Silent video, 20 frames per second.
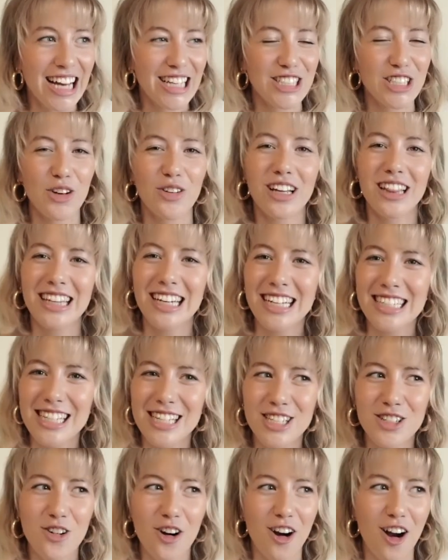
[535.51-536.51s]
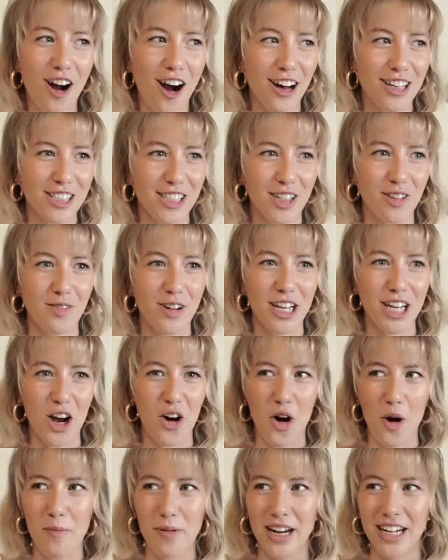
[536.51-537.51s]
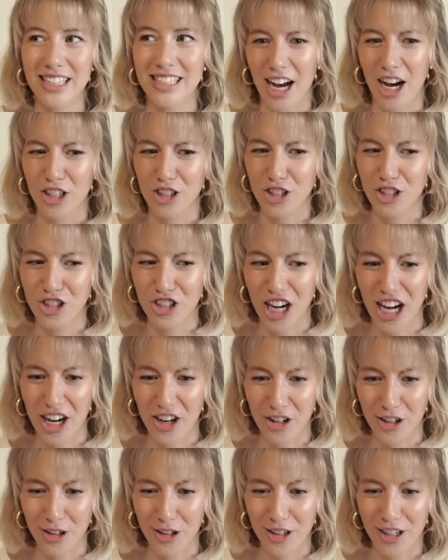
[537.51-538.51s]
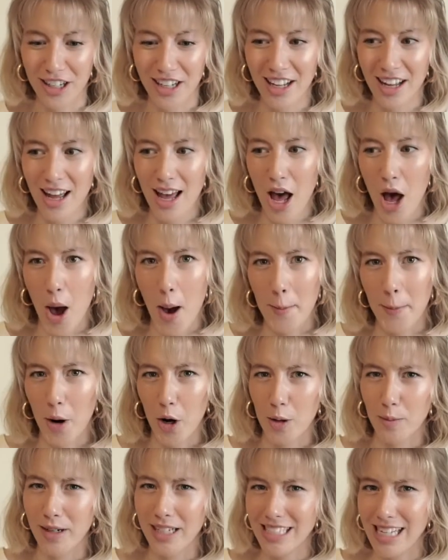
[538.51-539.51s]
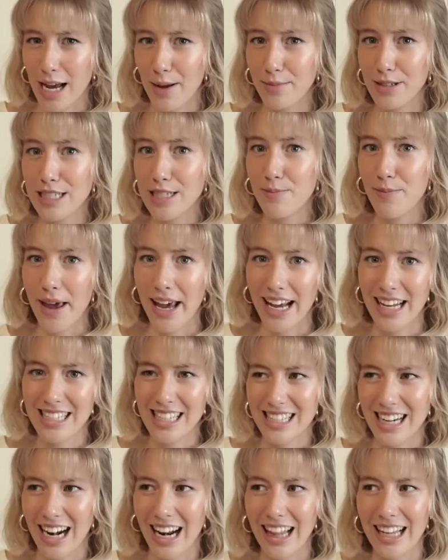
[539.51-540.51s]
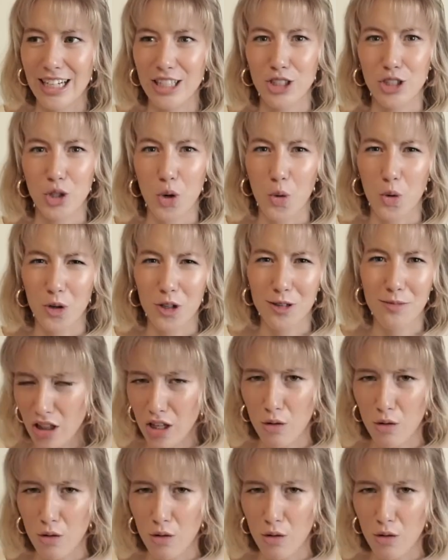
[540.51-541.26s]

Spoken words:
So he leads us to our hostel, and we go up, and it's a shared apartment type space. It's kind of like a dorm.